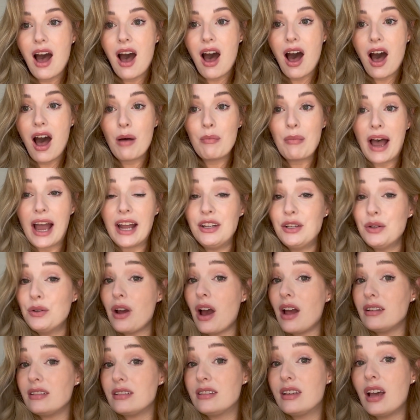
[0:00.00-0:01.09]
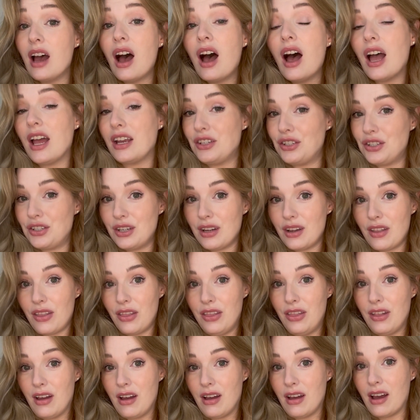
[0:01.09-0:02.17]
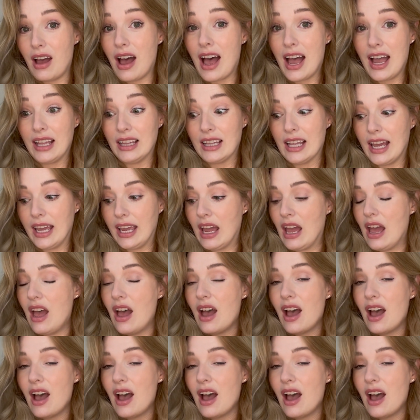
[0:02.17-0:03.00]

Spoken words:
I do not touch the highlight.